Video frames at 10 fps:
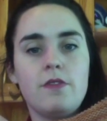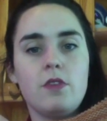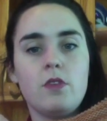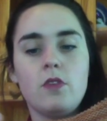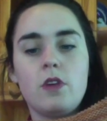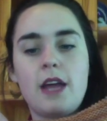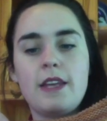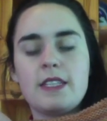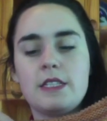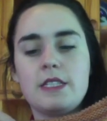
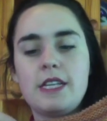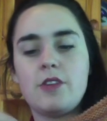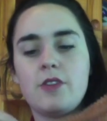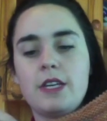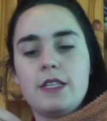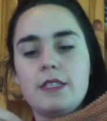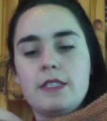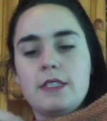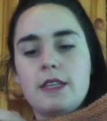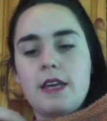and it's a
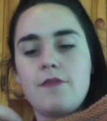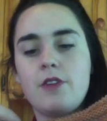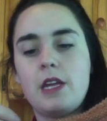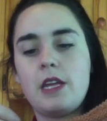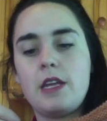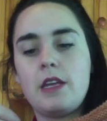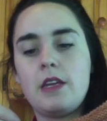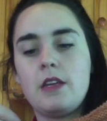decrease every